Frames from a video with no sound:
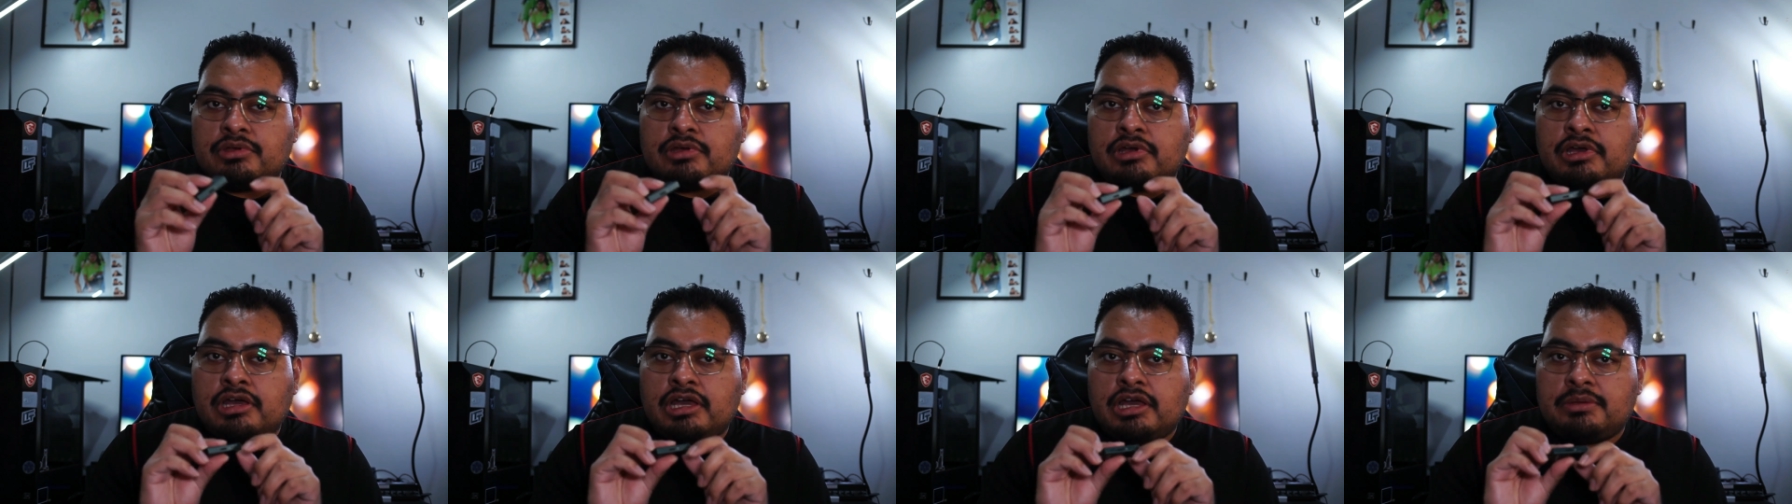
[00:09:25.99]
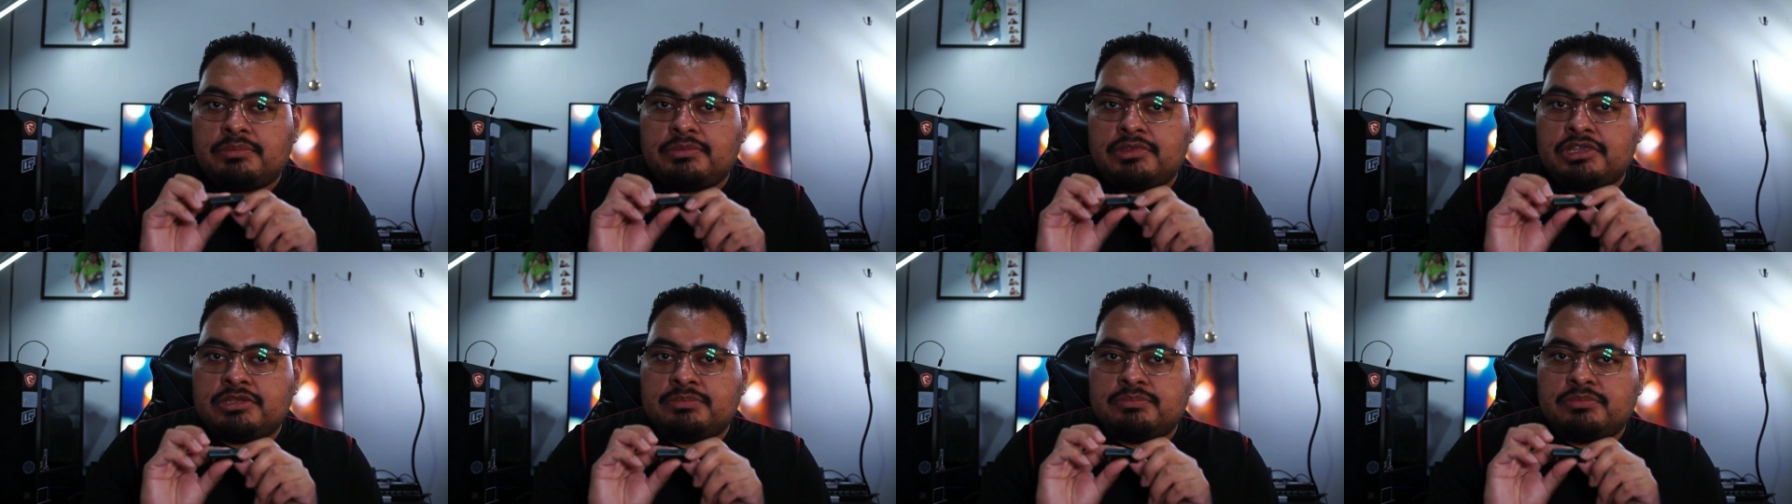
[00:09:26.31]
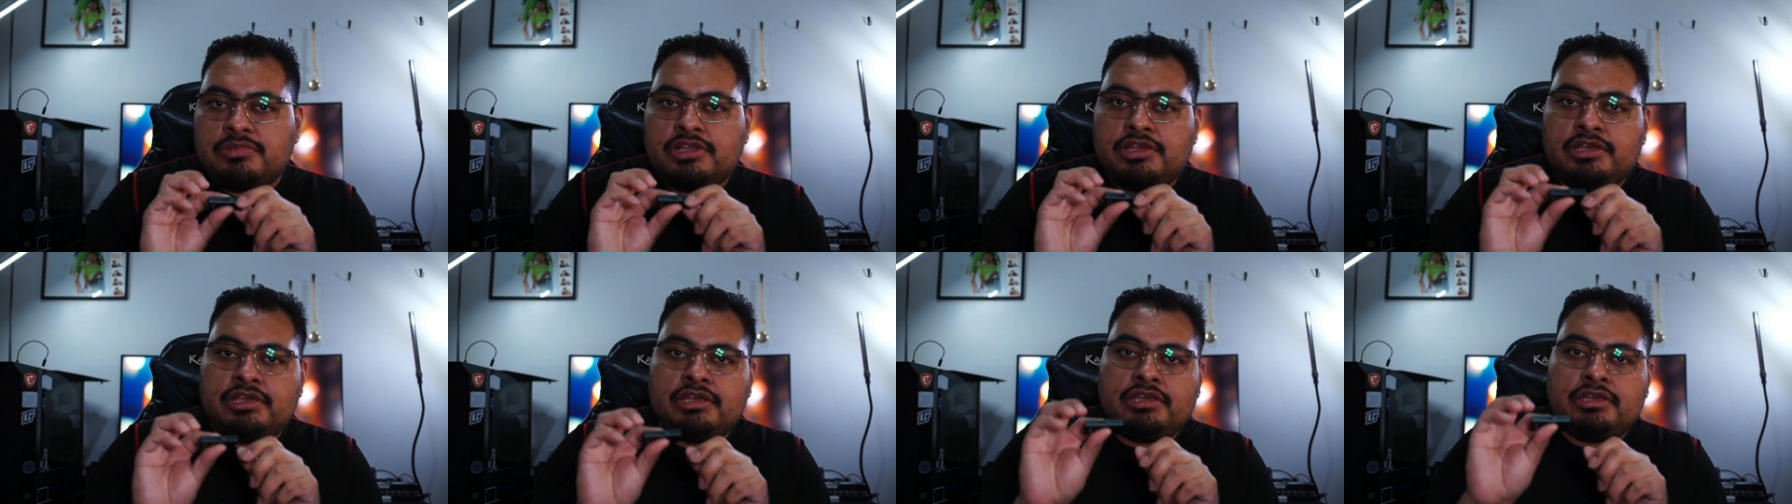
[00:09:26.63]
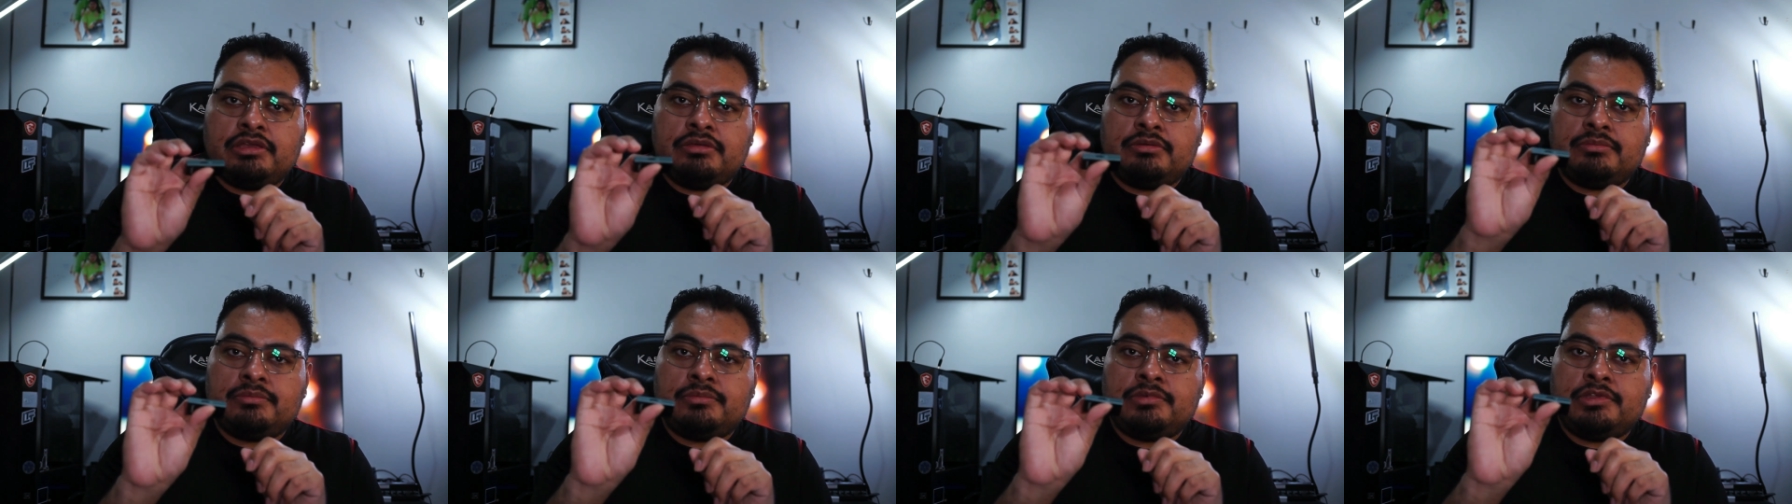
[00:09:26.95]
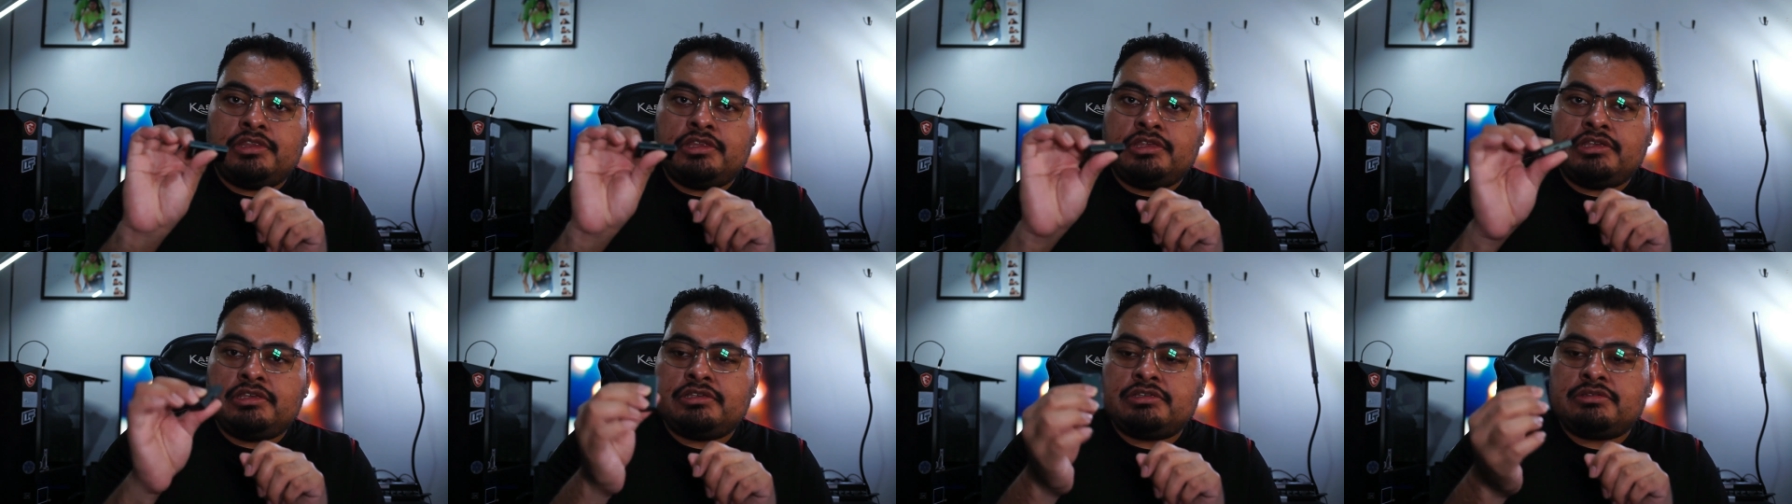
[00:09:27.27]
have display with
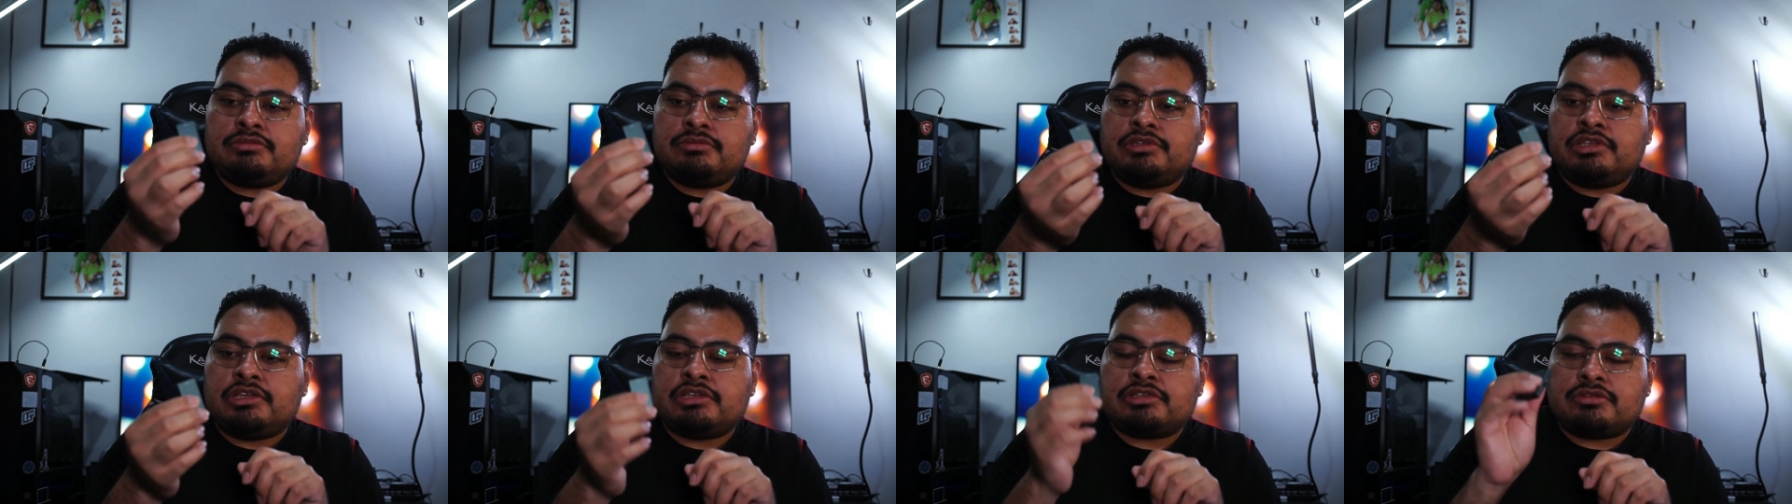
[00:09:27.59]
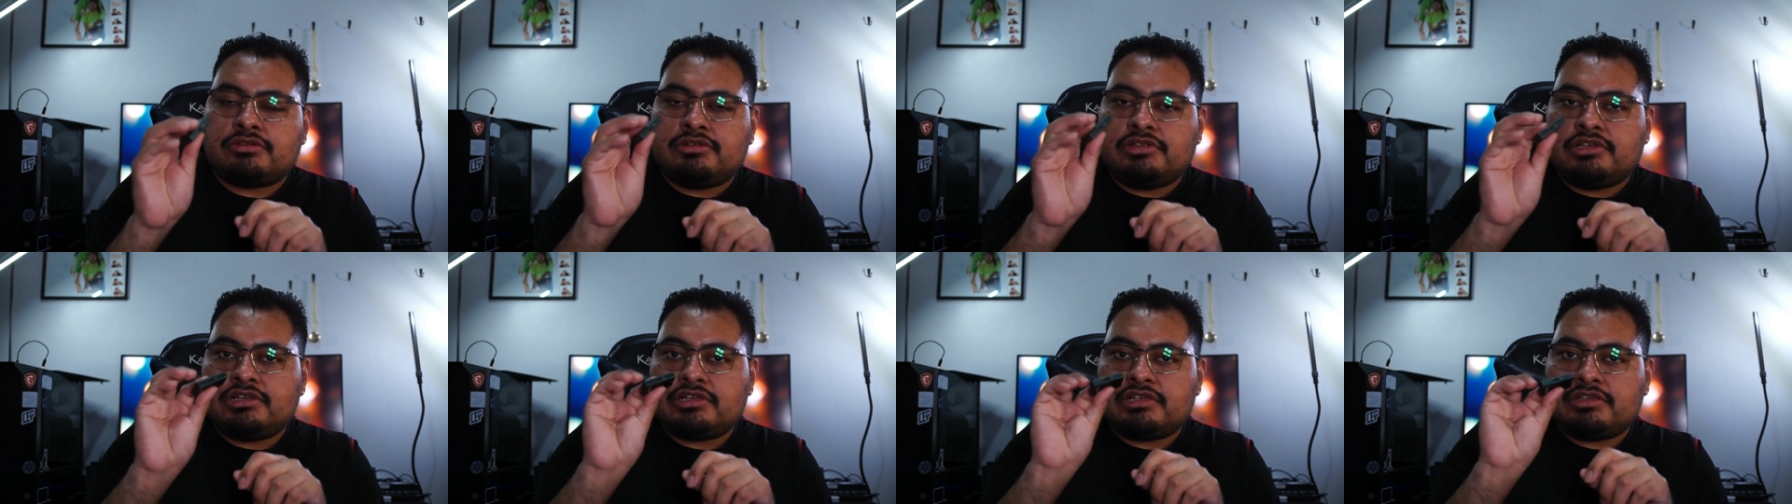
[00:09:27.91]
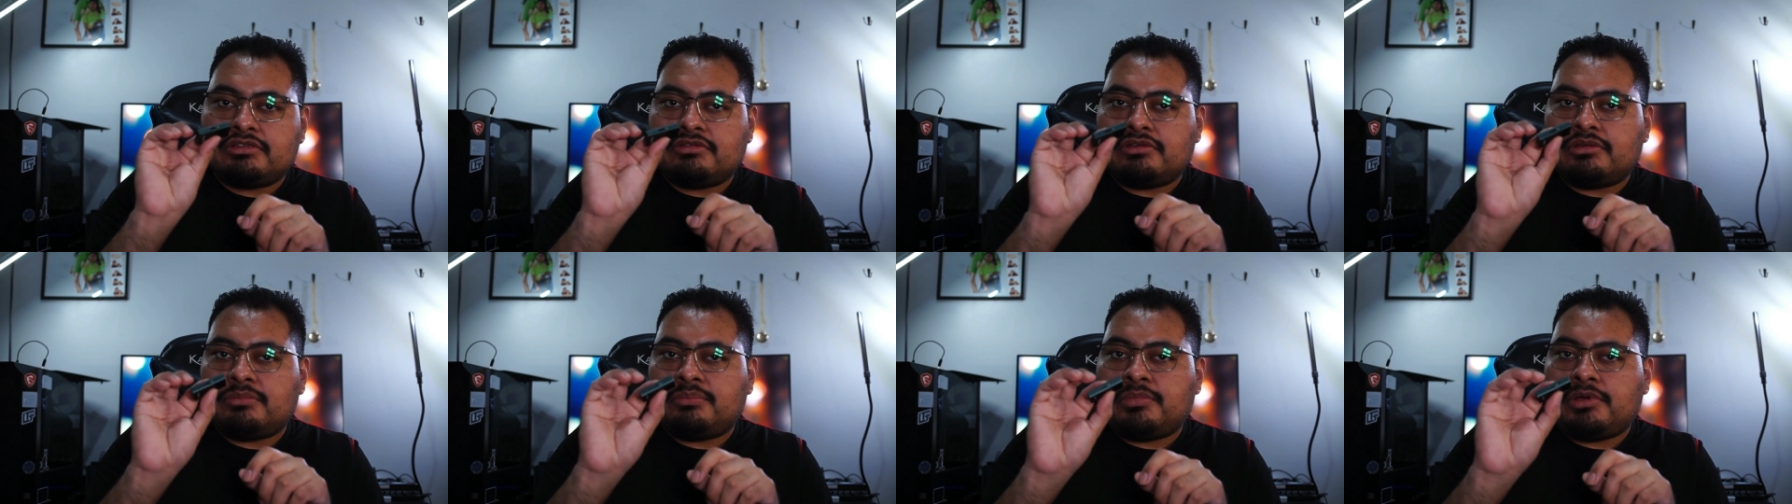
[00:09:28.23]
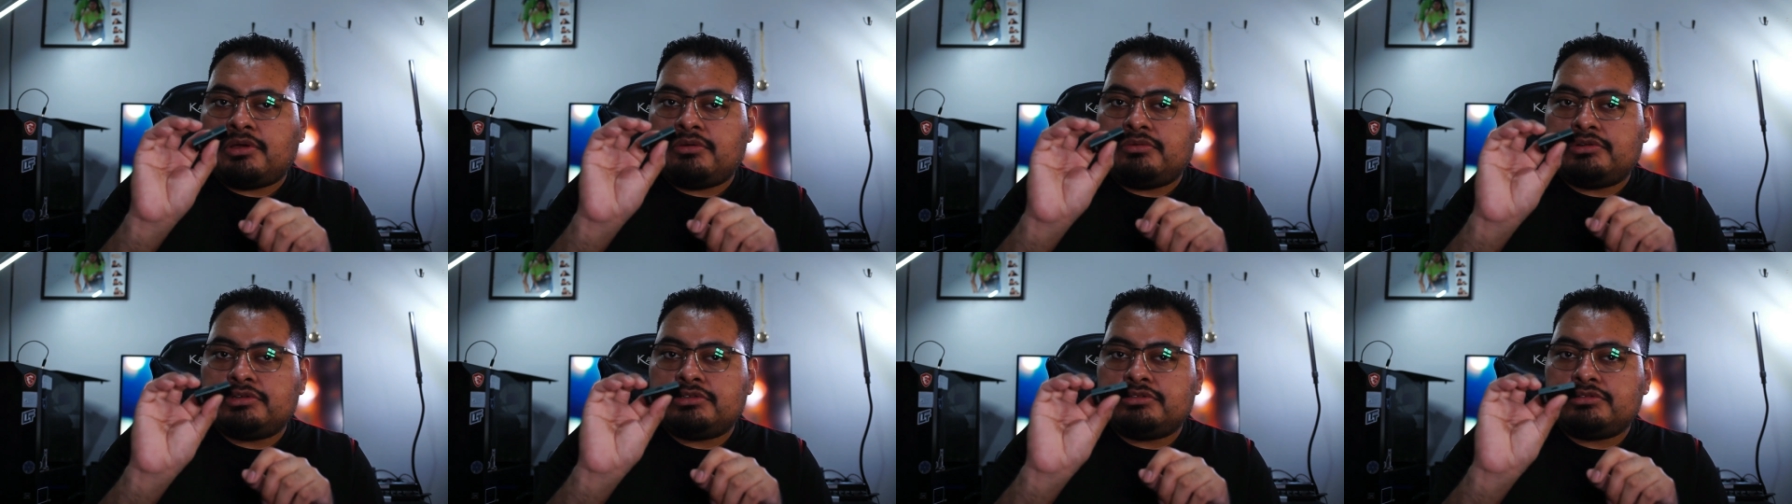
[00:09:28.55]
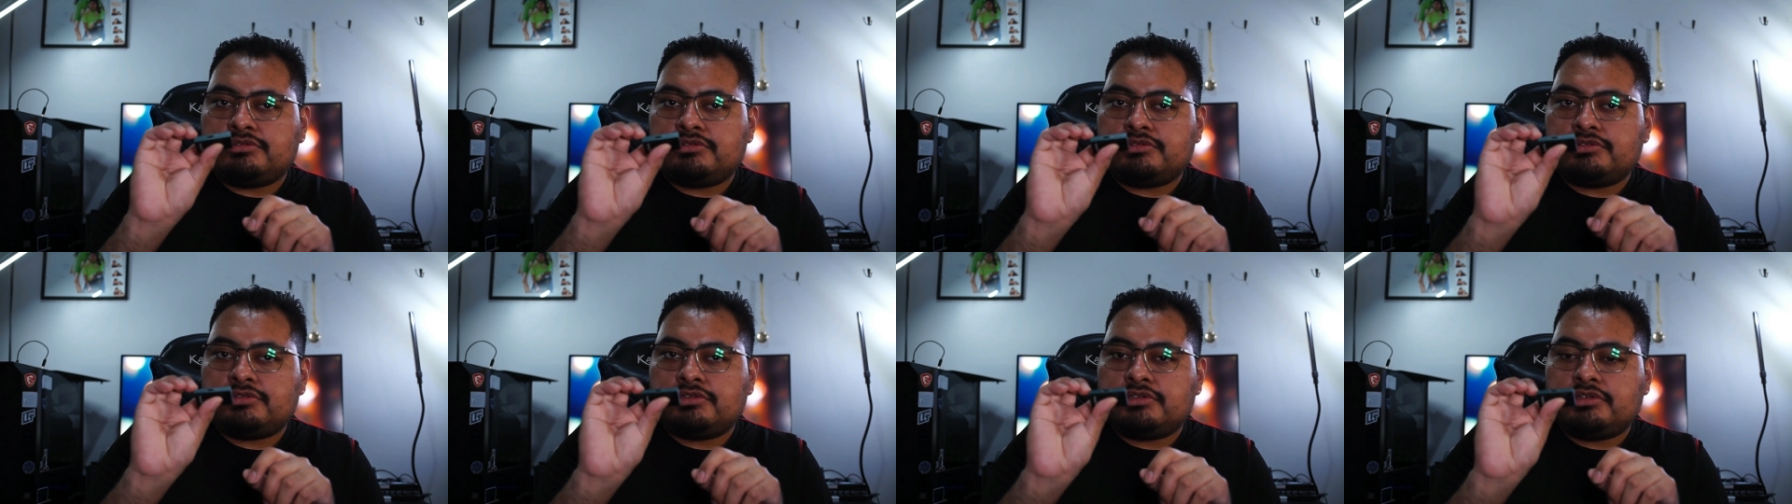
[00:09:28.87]
this just connect it to the power
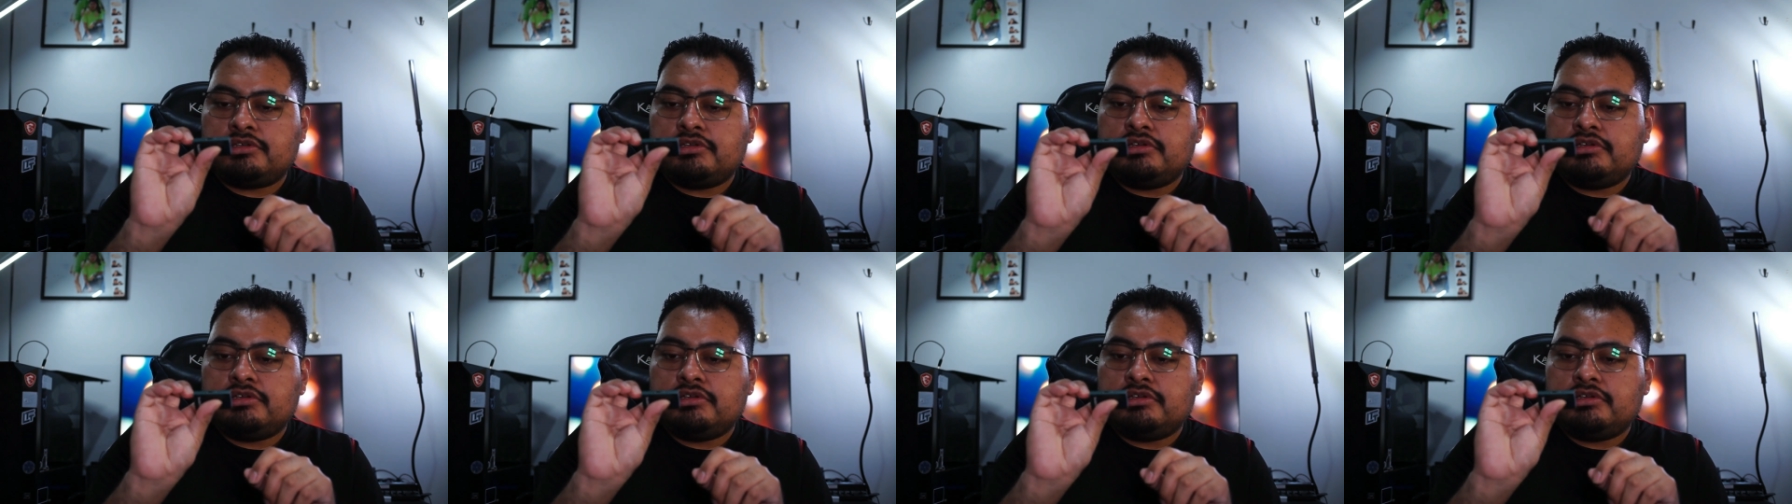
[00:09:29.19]
source